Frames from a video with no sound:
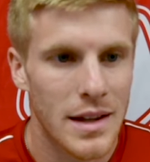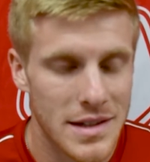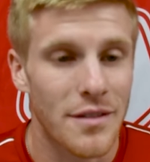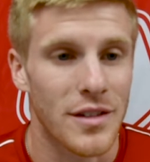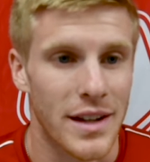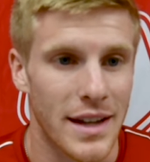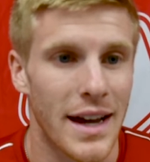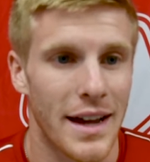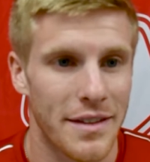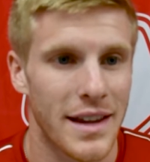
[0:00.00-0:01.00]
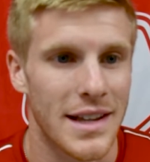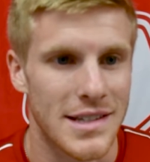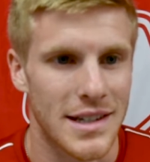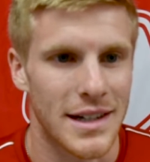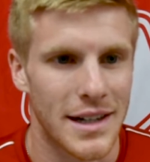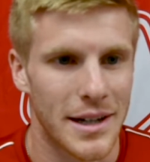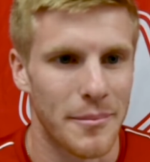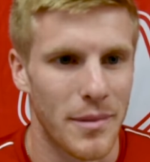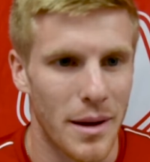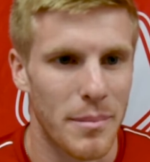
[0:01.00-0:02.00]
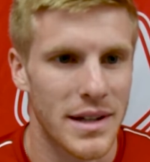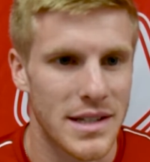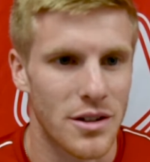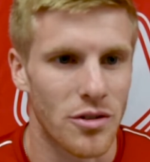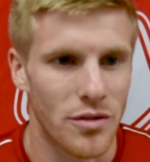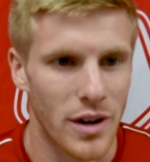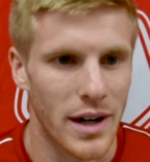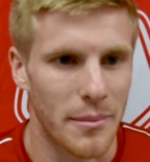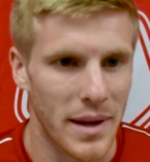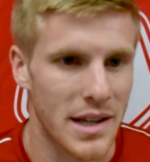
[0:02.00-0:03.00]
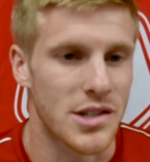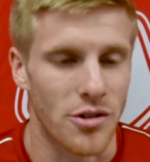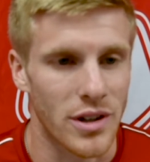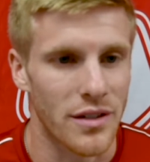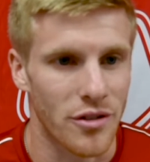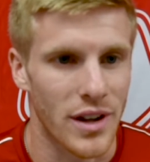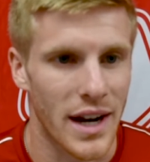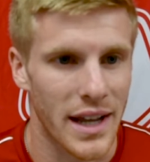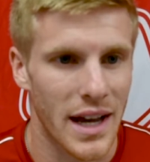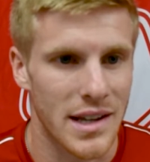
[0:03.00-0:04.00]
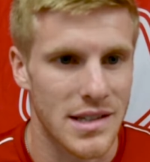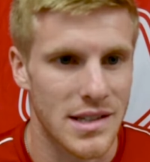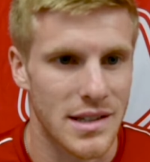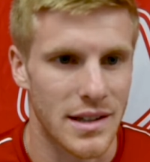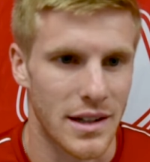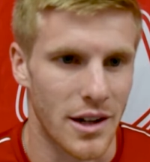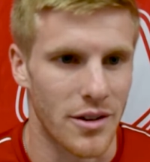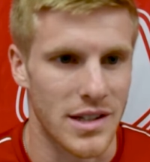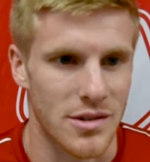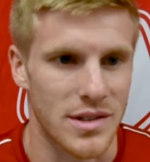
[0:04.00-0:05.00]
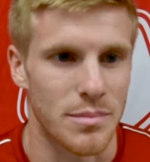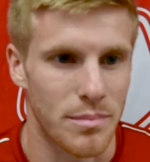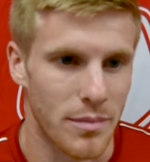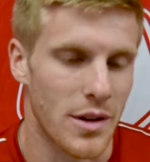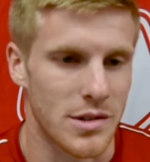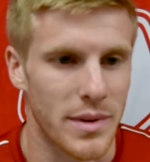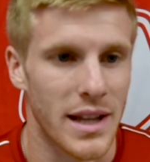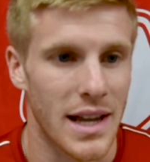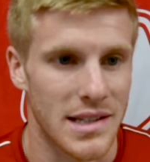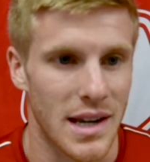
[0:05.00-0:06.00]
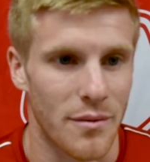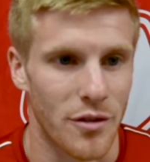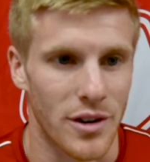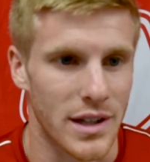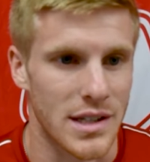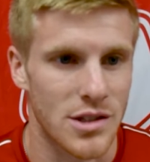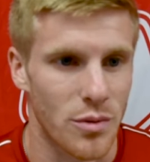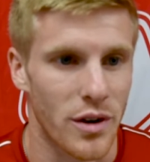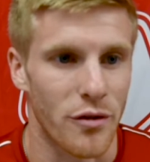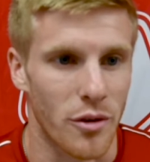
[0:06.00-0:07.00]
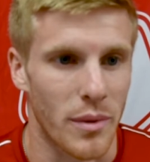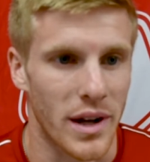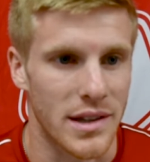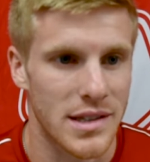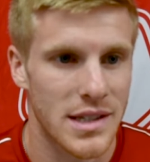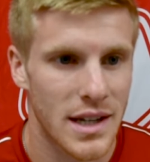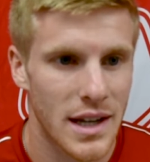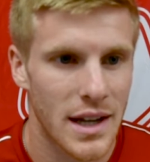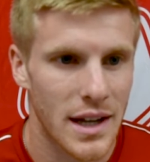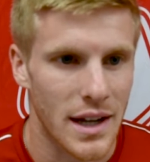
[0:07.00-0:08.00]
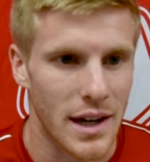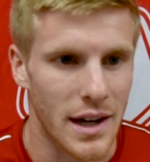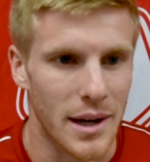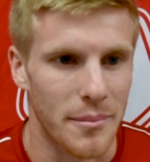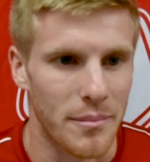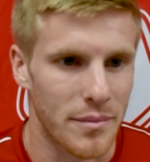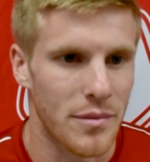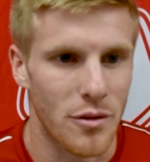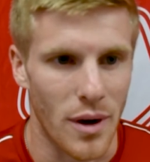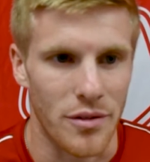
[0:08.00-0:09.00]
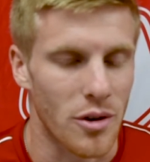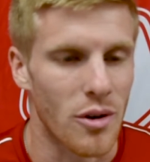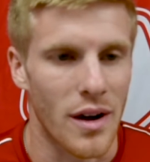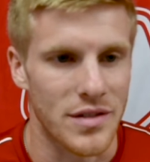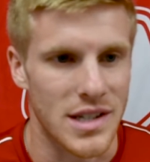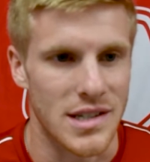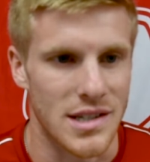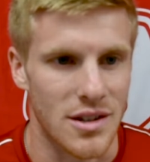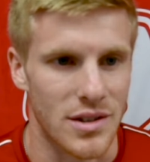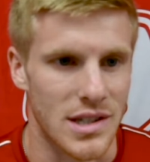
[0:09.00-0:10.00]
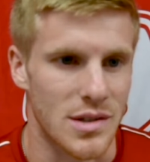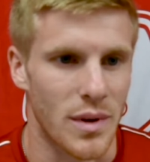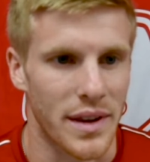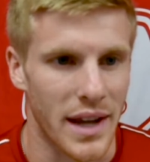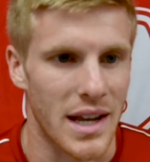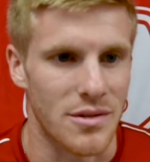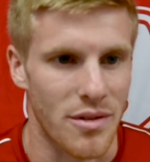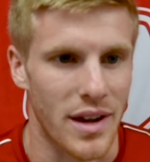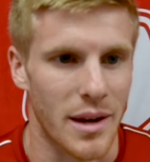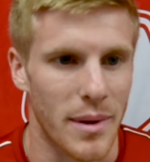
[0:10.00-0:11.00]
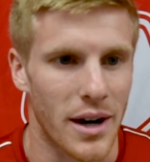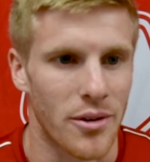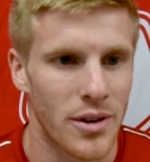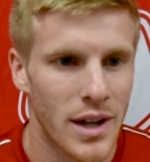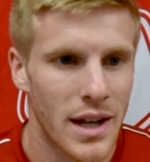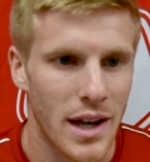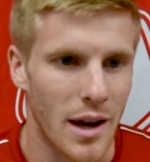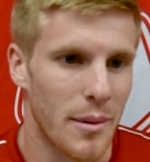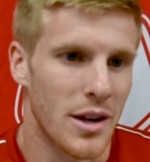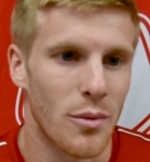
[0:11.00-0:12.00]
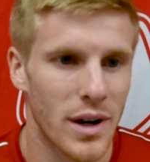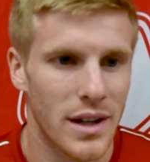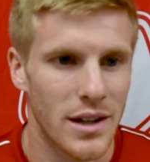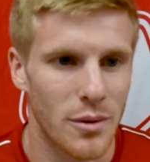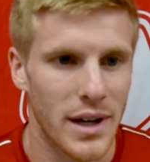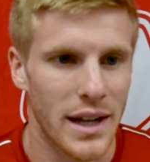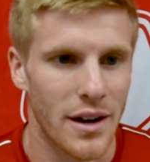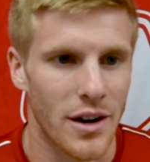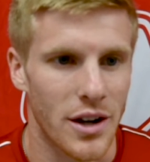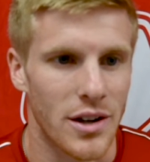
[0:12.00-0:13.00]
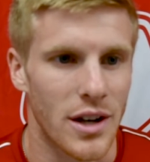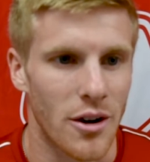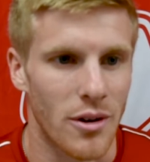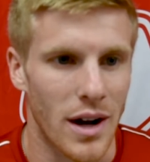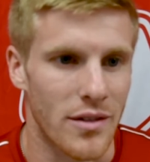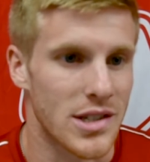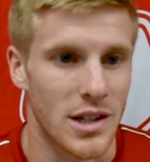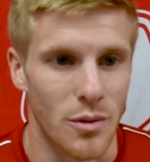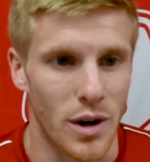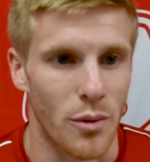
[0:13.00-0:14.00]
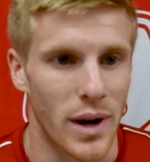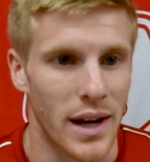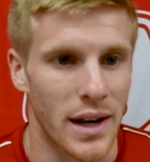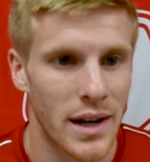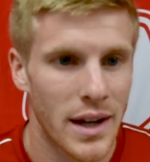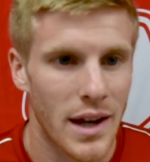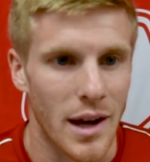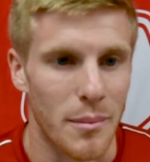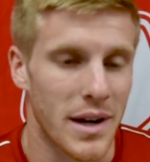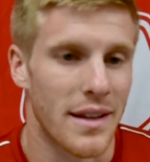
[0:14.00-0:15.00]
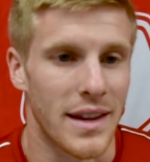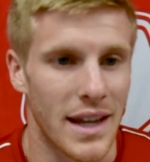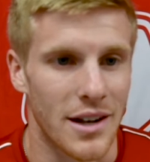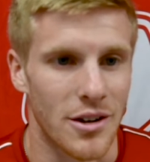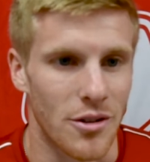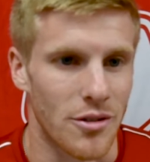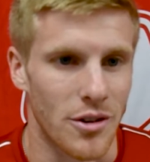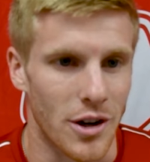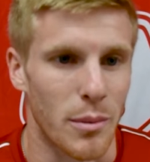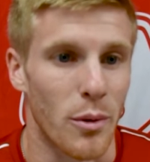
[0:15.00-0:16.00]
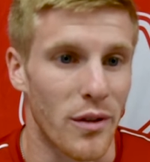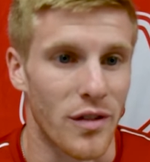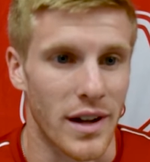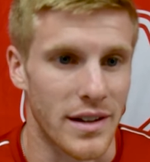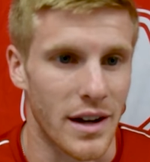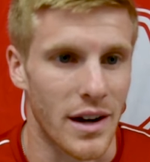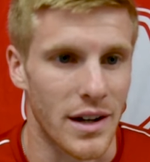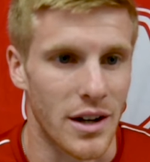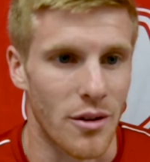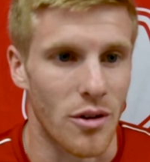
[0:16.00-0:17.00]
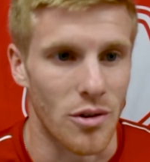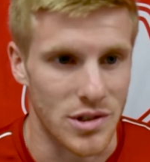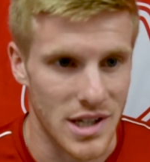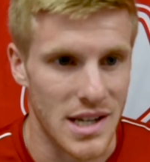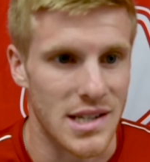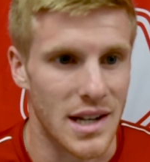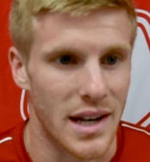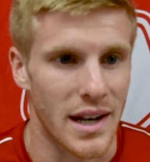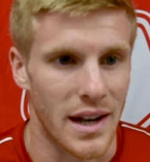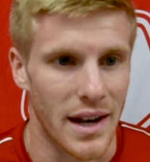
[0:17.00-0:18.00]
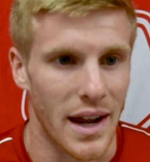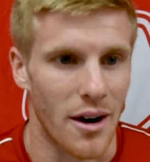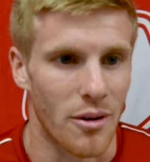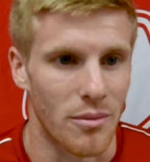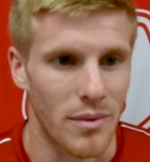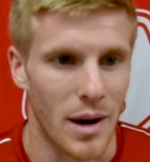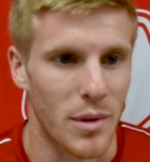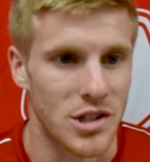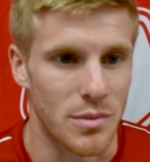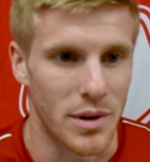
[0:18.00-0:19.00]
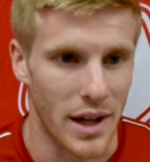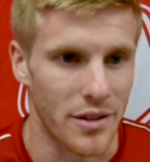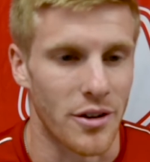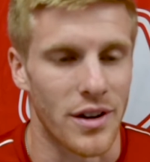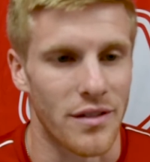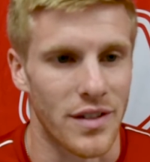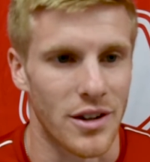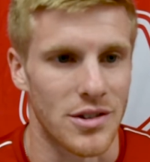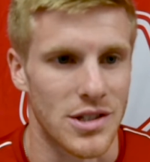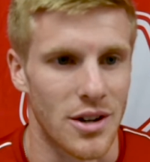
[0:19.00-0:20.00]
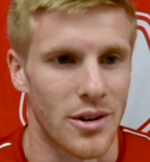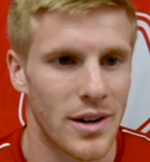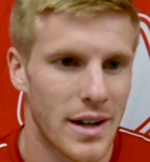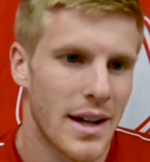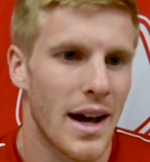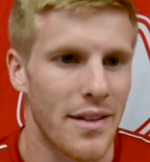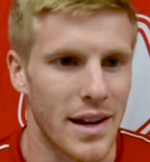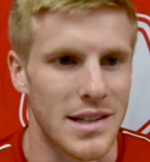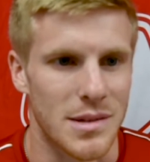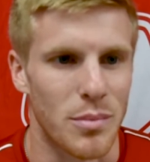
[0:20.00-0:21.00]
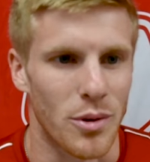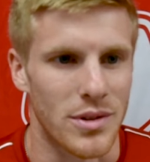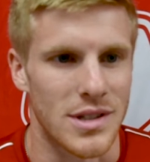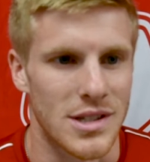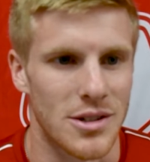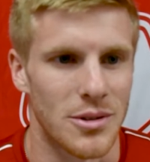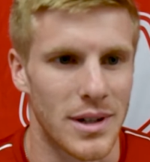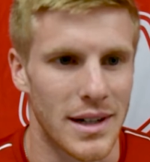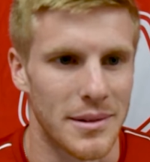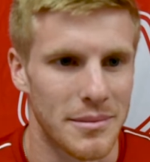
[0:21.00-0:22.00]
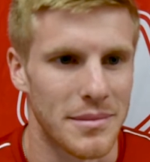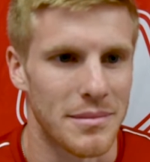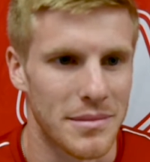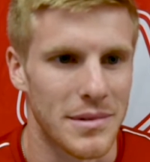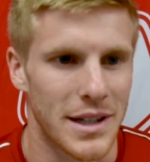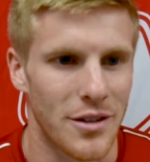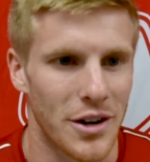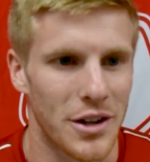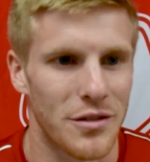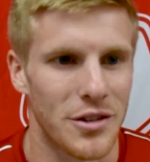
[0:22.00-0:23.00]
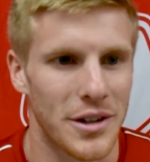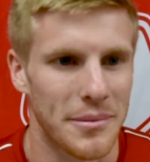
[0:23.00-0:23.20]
Definitely, yeah. I think it's a big deal internally for a lot of guys. You know, this will be the last game for at least 3 or 4 months throughout the whole offseason. So this is one the guys will think about. And you want to end on a good note. Obviously, you want to win. But in the end, you're going to be reflecting on, you know, the whole season and how much you put out there on the field. So I think it's important to leave on a good foot.